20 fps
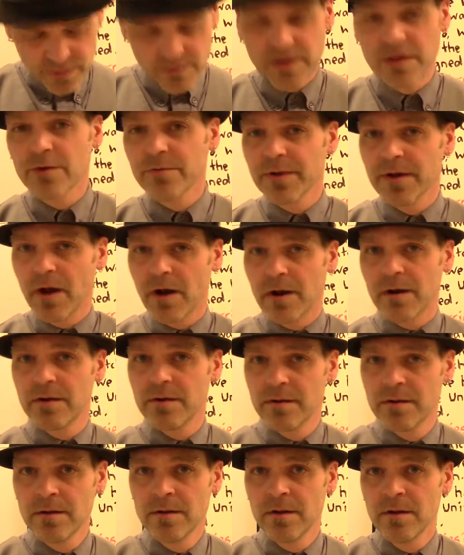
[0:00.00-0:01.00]
here we
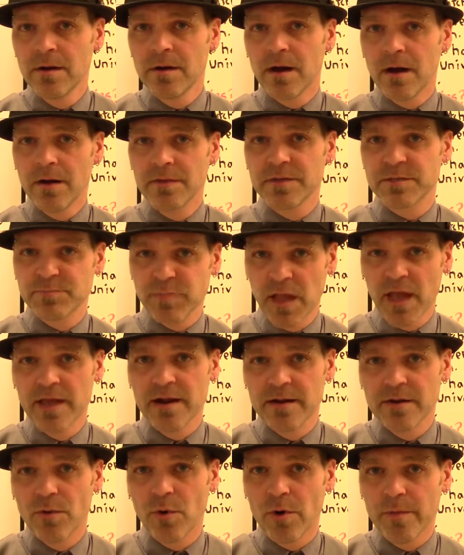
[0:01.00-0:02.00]
are on this
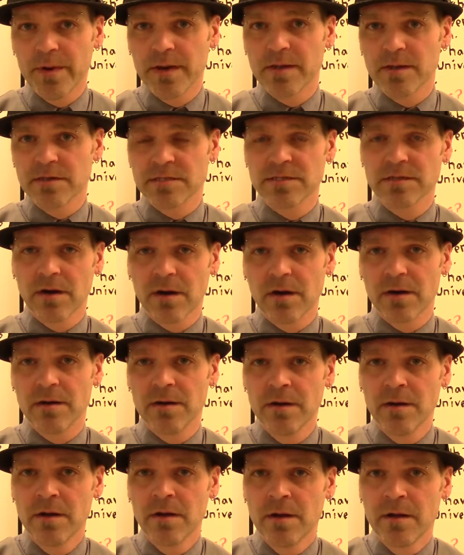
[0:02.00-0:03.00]
planet orbiting a
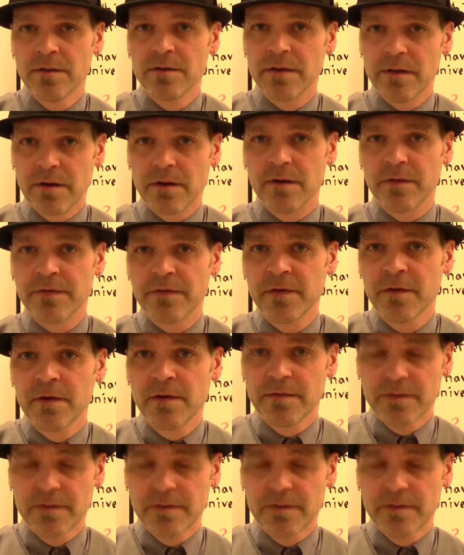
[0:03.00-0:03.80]
star, the Earth.